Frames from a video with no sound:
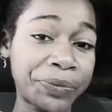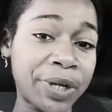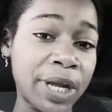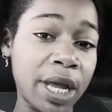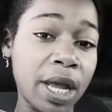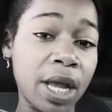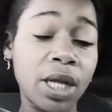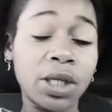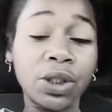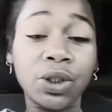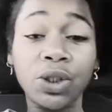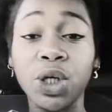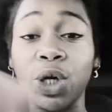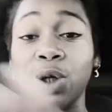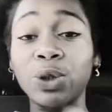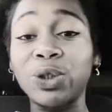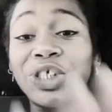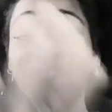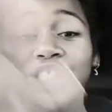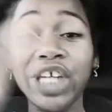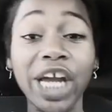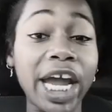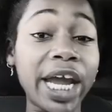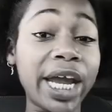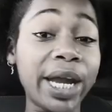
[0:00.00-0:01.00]
So
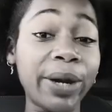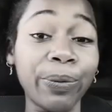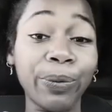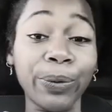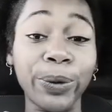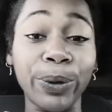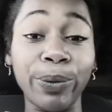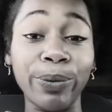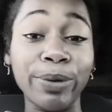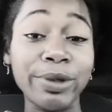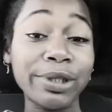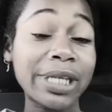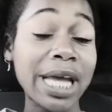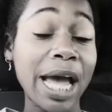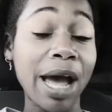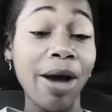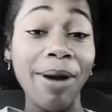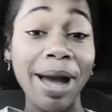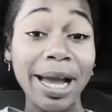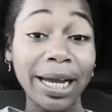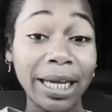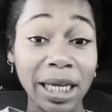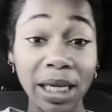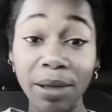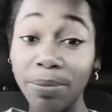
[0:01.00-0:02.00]
Shade Room is how
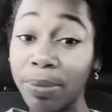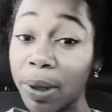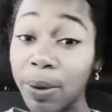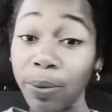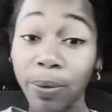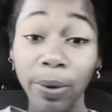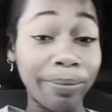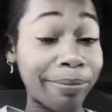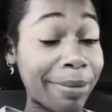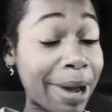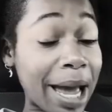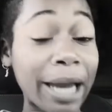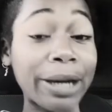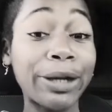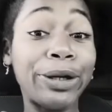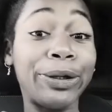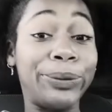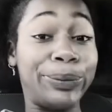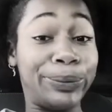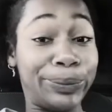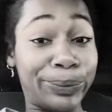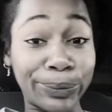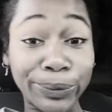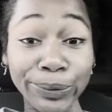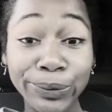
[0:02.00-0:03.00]
I keep up with my
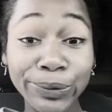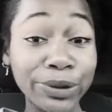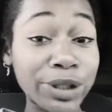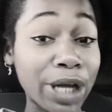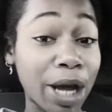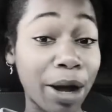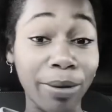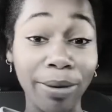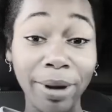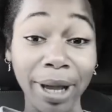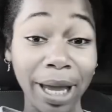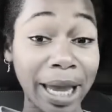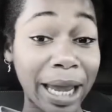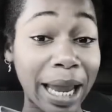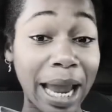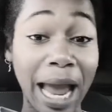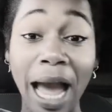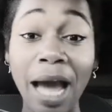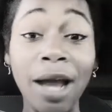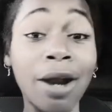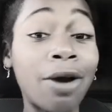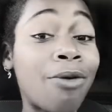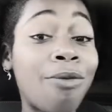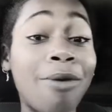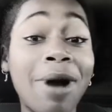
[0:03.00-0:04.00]
news. Okay, I
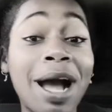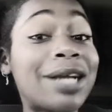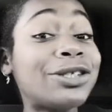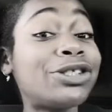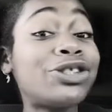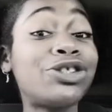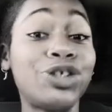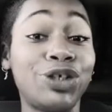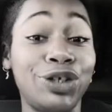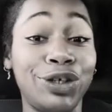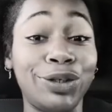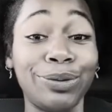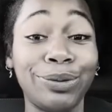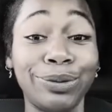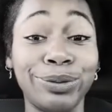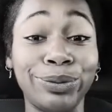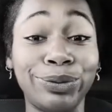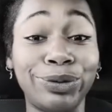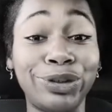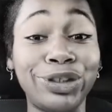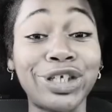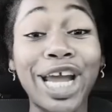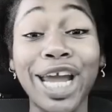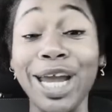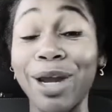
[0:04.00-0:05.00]
don't watch the news.
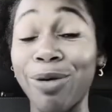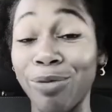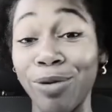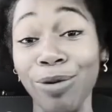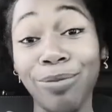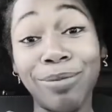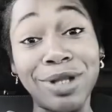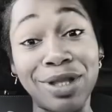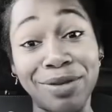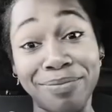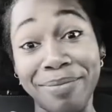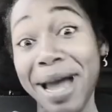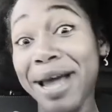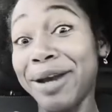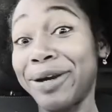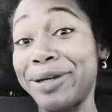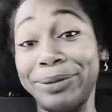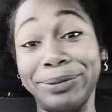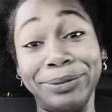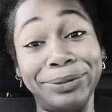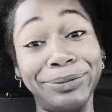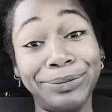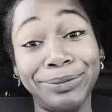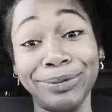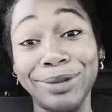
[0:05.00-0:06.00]
Shade Room is my
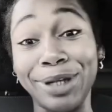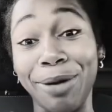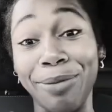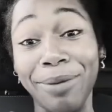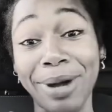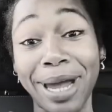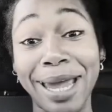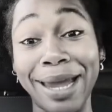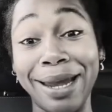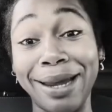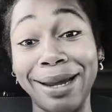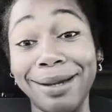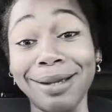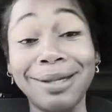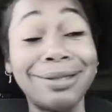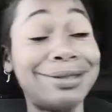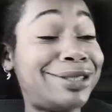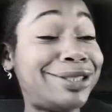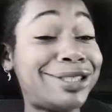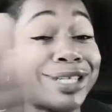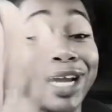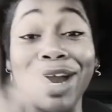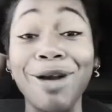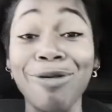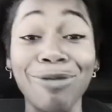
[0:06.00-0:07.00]
news. Okay, because
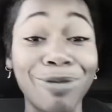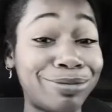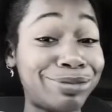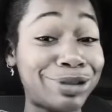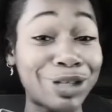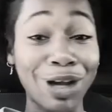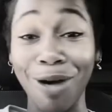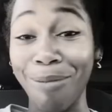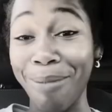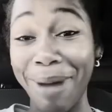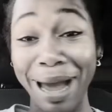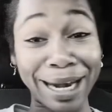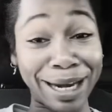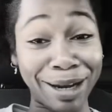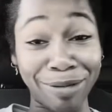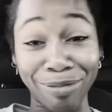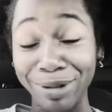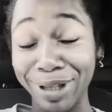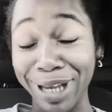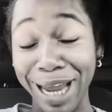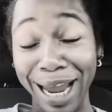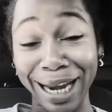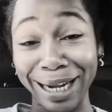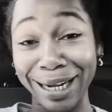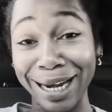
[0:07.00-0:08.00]
Shade Room talk about
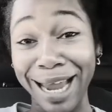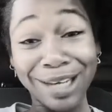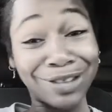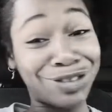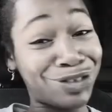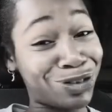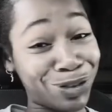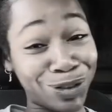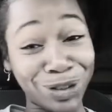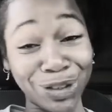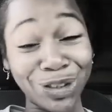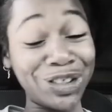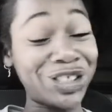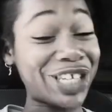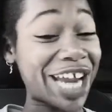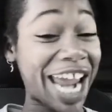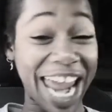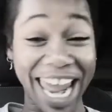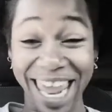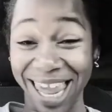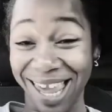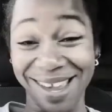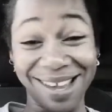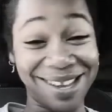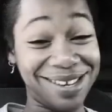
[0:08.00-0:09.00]
everything, not just the
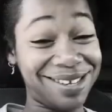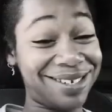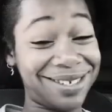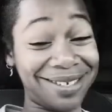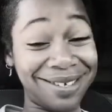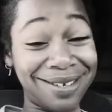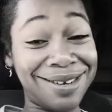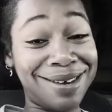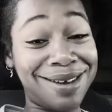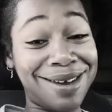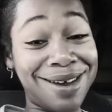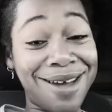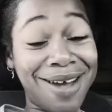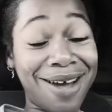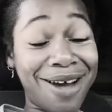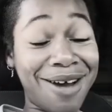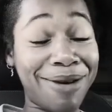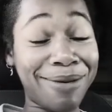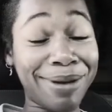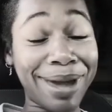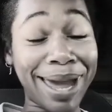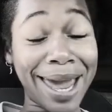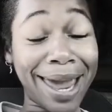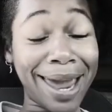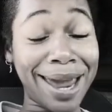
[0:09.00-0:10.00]
shade.
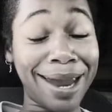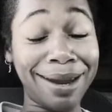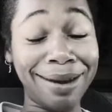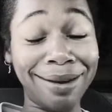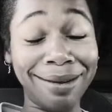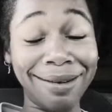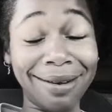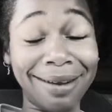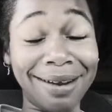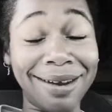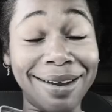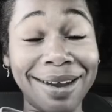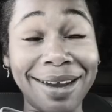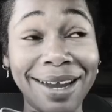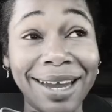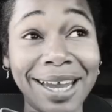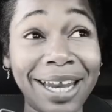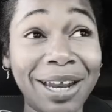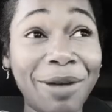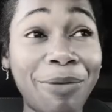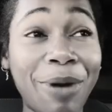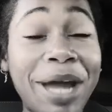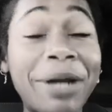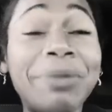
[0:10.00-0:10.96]
Okay. Anyway,